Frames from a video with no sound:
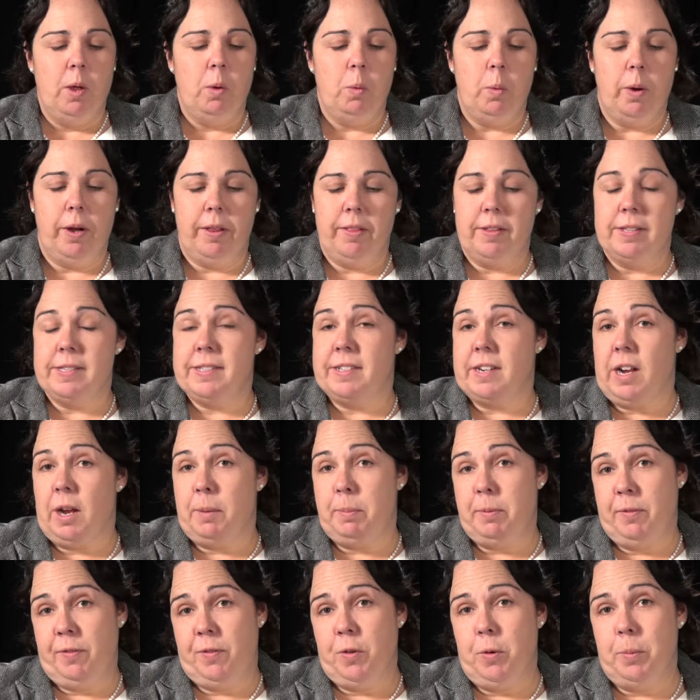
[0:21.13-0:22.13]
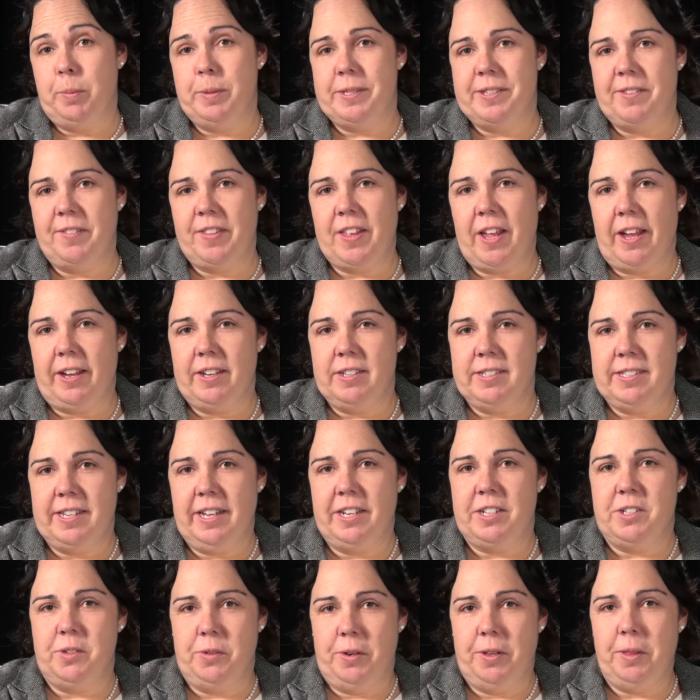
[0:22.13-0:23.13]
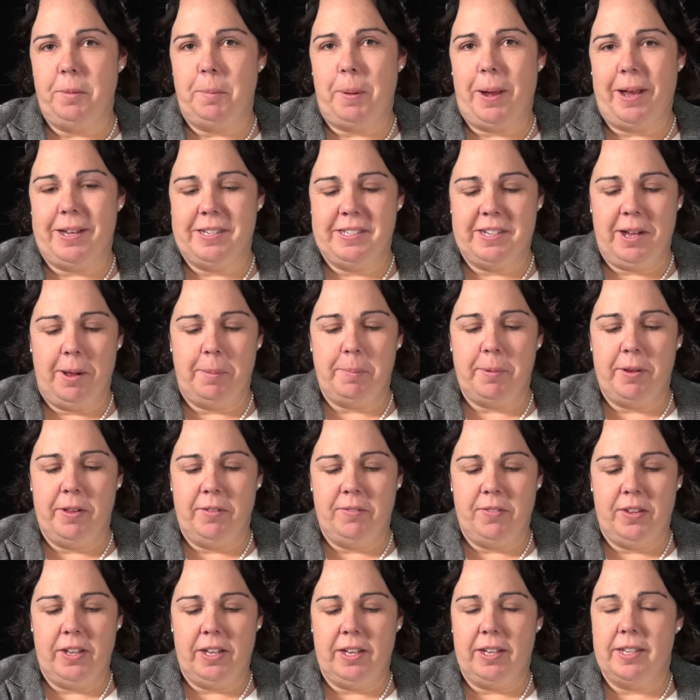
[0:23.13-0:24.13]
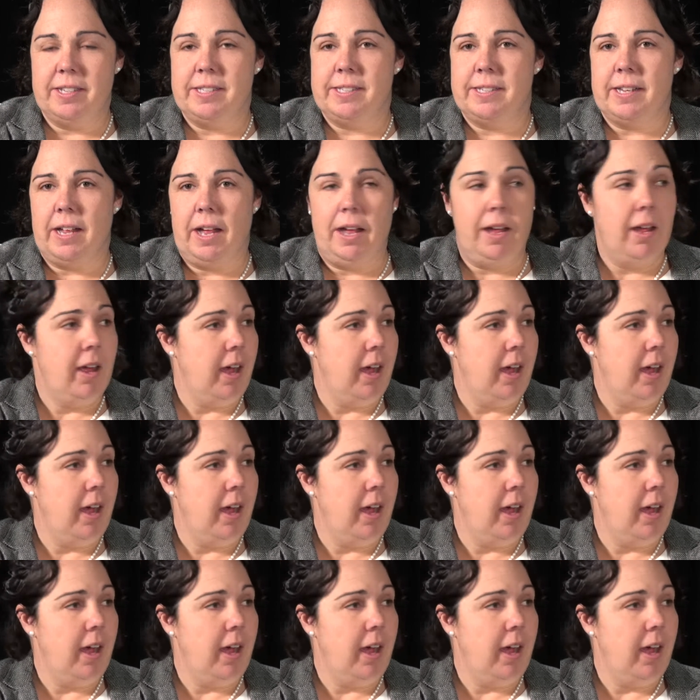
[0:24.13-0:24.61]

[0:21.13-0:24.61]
one of the star performers of the ag sector in the past couple of years.